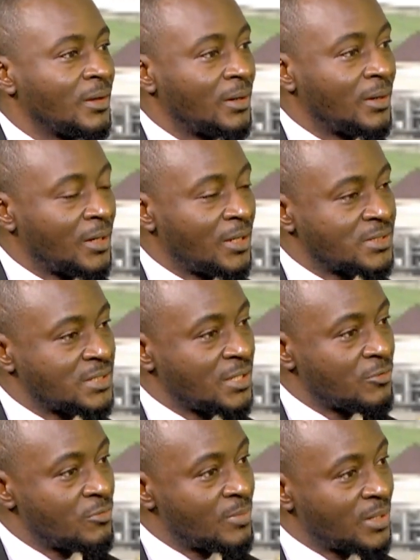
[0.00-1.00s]
Let's say a
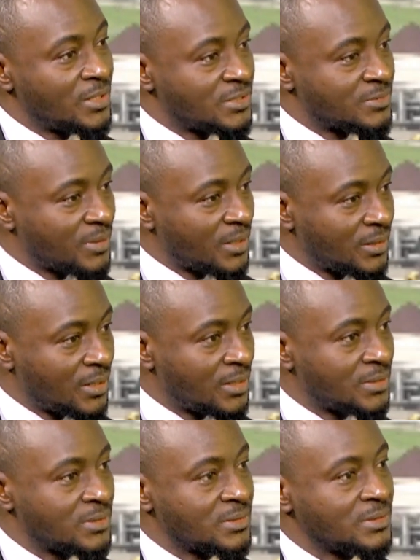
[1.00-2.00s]
woman is
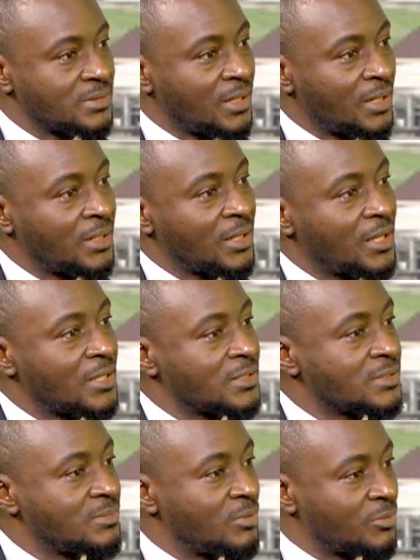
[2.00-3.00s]
pregnant and has
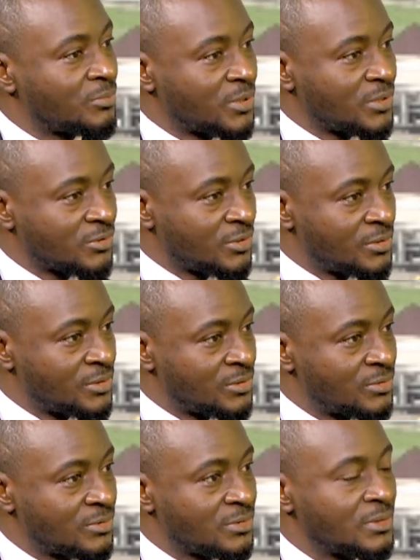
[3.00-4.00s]
blood pressure issues.